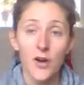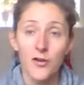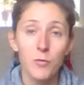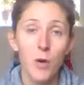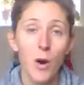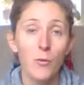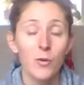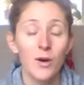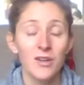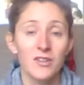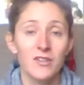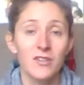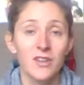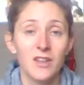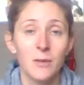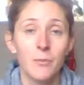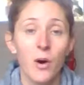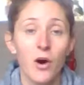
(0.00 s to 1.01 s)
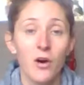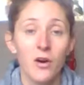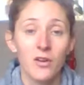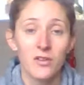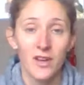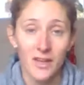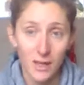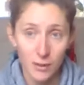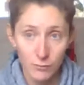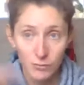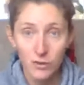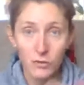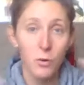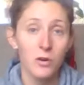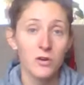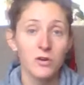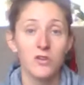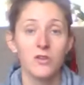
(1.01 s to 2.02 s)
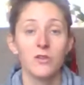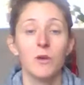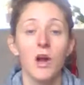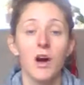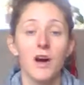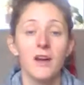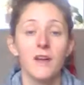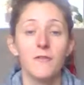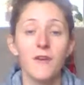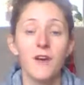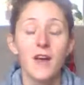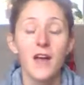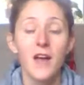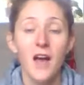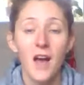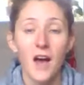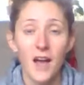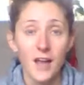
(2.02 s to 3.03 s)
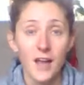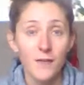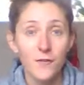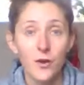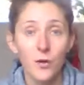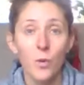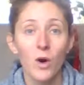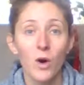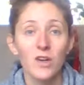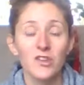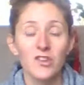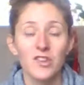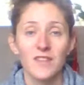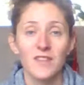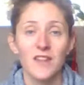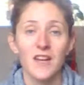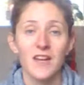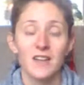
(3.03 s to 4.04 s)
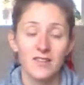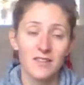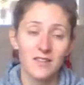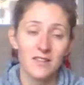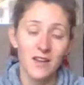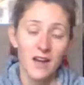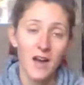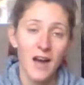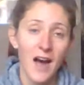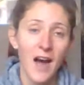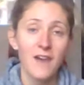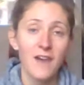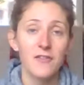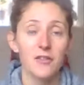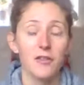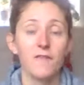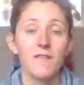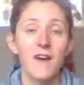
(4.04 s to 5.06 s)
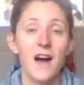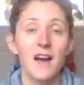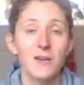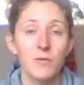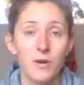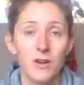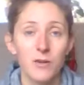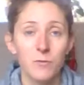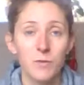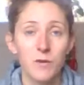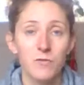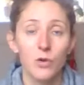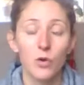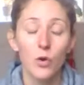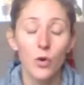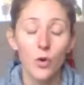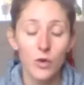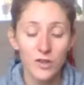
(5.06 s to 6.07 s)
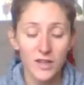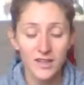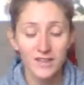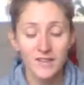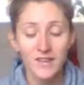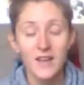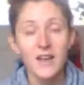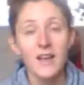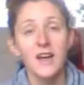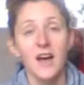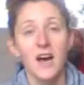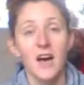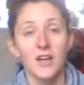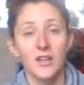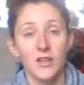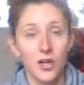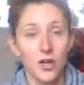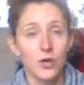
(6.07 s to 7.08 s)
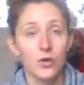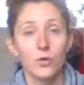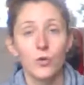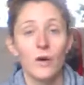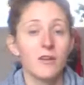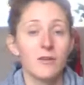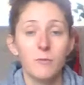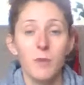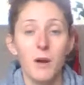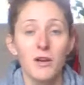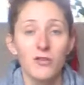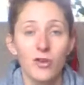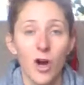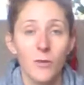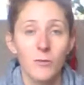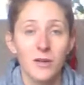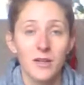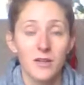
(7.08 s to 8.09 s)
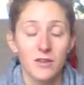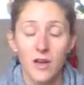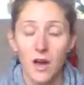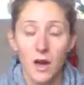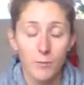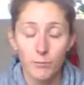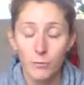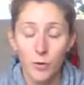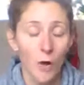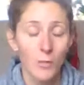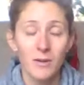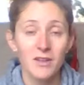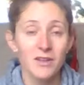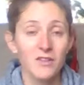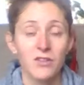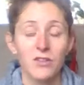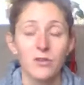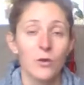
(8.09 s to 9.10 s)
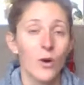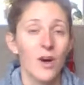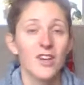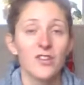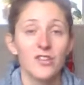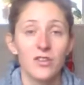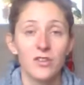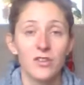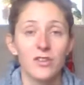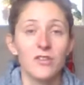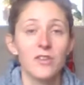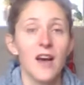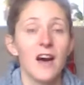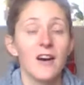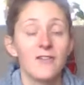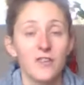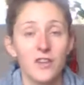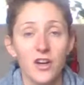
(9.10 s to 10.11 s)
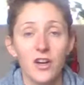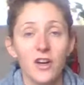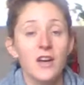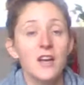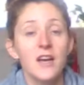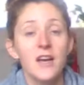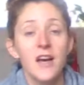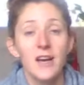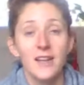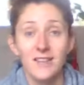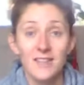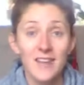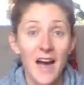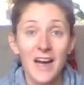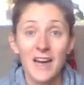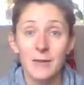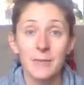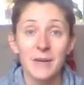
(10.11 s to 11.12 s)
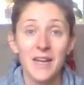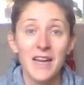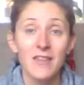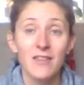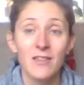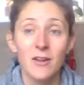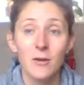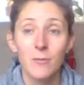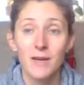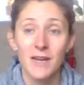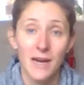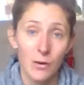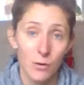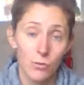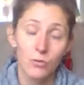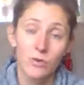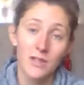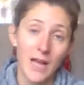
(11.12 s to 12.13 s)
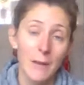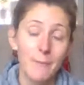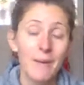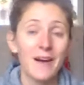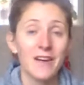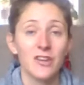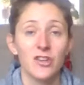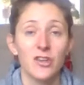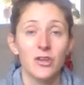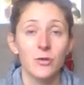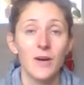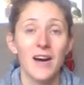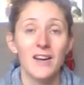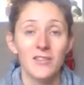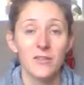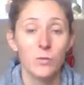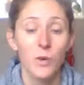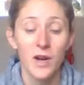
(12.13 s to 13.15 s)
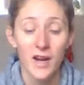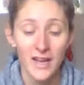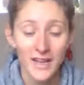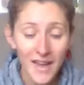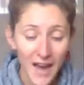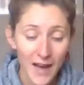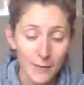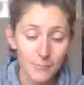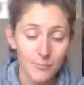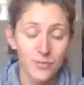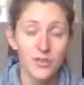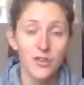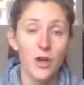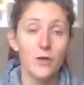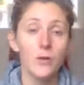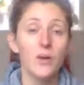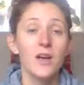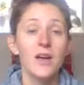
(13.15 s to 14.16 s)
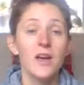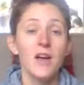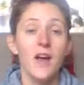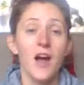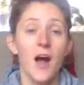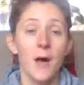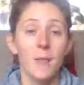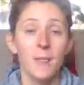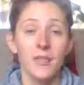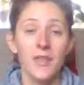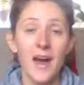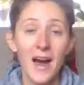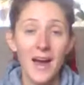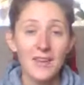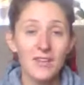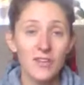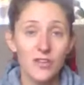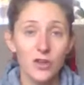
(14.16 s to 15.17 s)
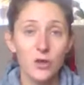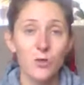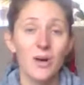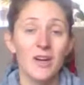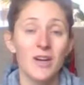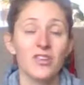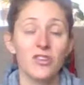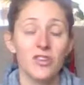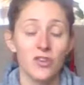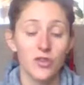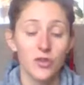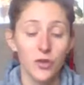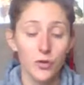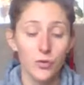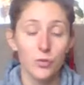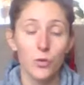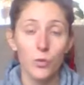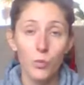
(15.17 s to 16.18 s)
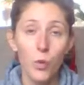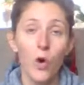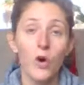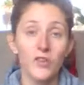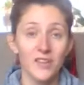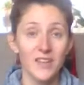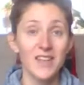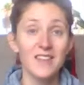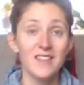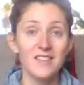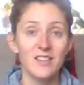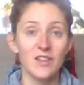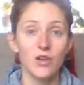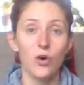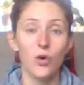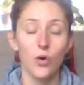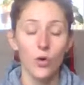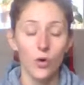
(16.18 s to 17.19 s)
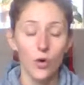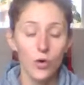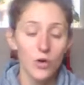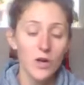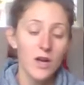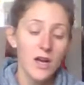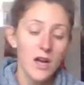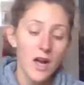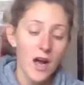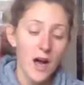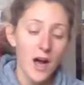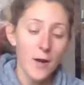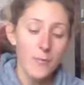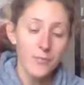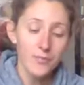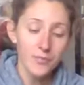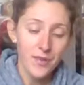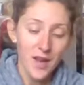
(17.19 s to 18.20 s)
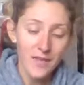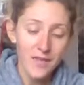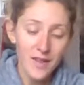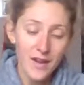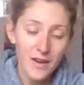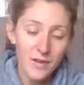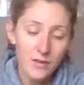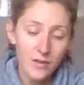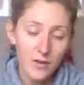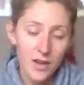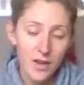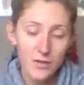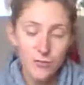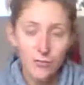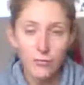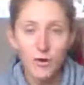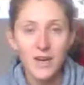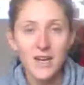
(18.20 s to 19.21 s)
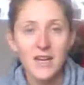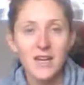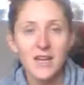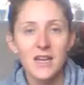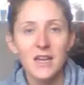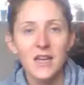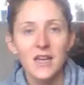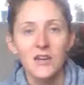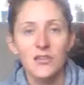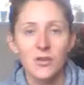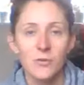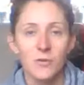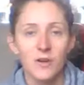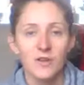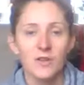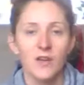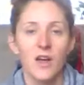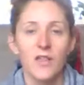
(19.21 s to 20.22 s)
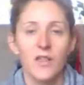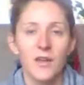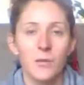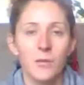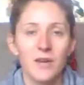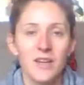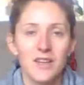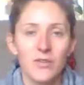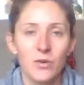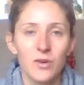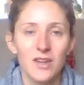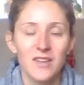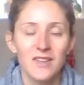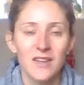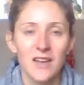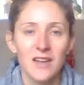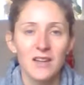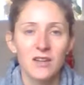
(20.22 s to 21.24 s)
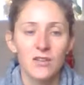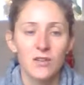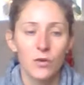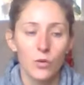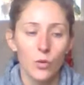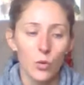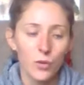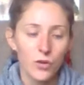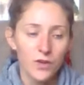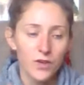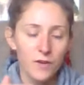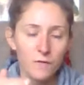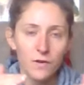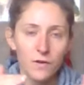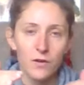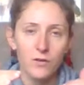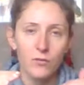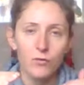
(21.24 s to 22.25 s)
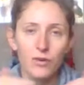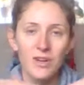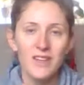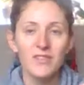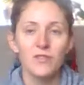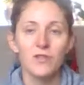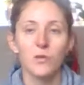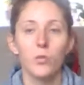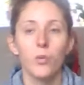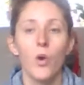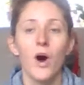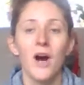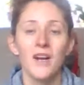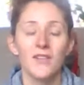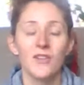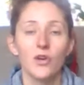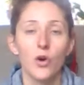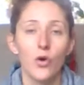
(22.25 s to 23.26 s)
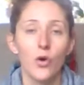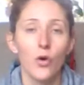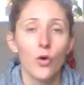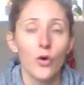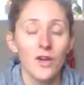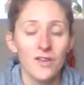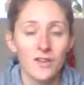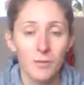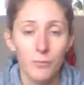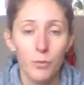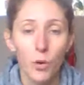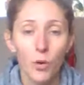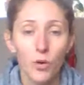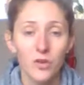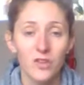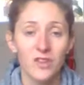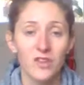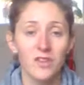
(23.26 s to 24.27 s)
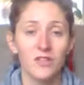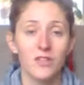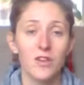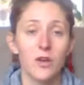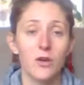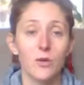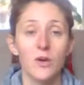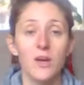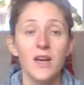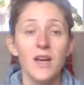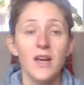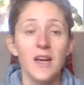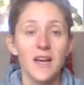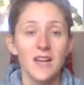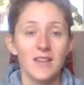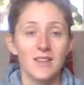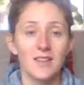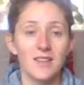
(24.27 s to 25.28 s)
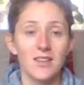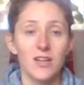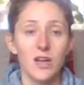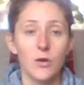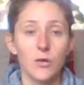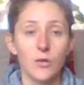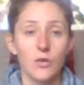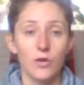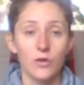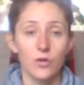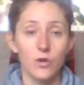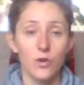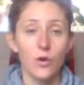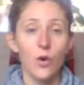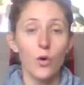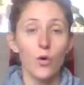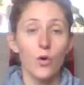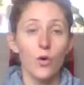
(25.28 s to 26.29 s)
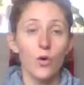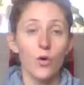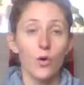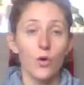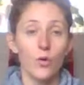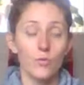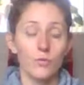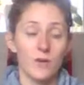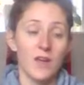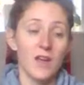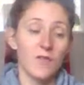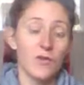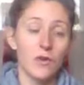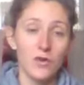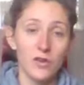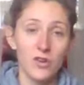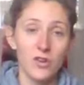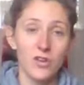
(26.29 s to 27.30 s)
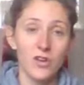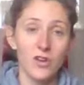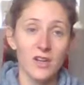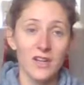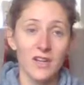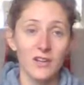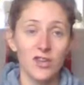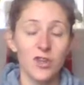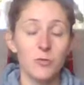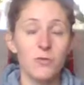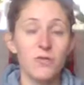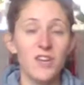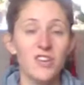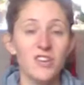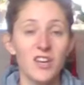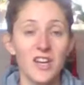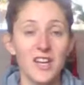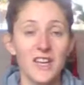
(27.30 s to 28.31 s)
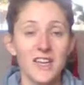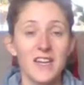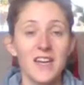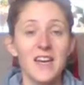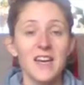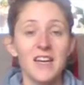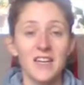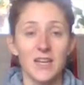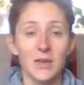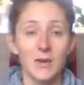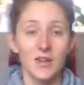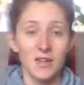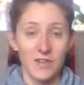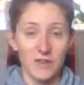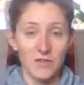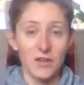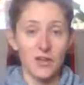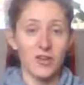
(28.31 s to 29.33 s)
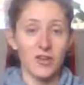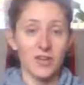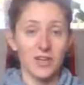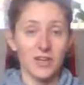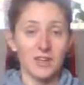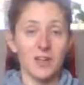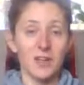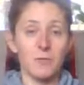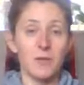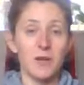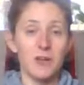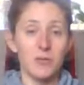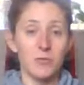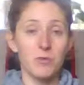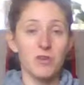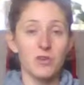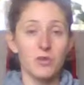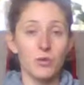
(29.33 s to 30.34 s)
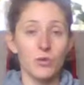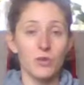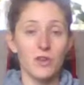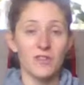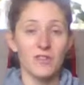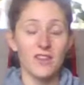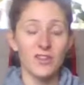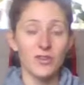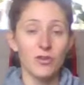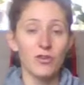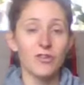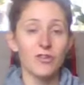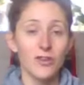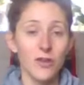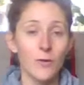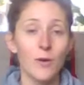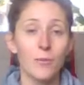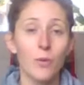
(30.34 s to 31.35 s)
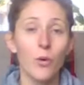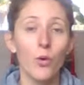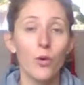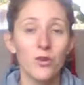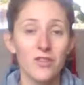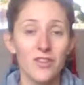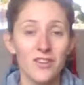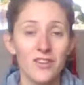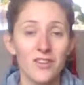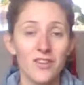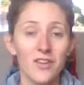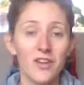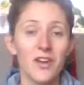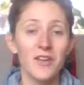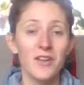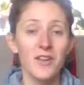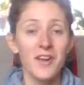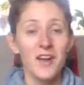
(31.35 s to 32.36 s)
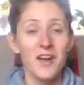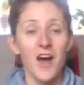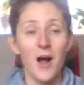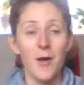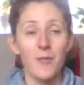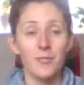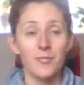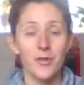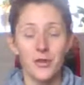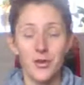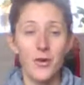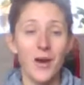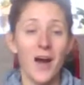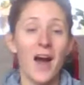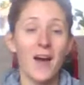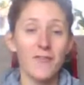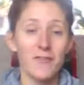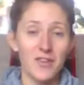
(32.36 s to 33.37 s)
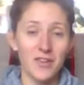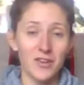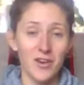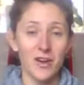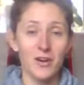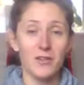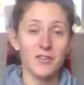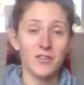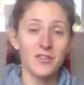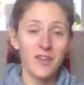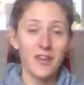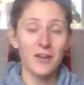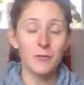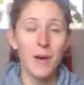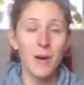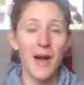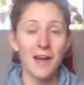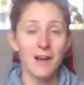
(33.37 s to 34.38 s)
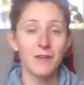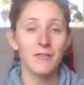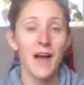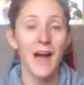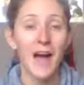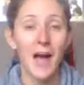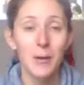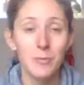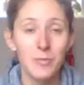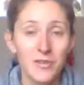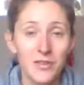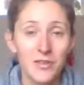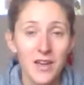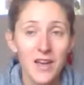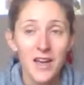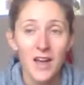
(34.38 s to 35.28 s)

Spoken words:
just pop questions in the box and I can respond to them live. If you're watching this after the fact, when it's been recorded, you can always post comments and questions after and tag me in them, and I'll get back to you as and when I can. So that answers the question as to what is the core. And then it's really something that I think we need to understand all the different reasons why the core is important. So it's, you know, the core, if you're just looking at it superficially, you know, if you're just looking at these beach muscles, it's not so important that that you have this kind of six-pack of abs.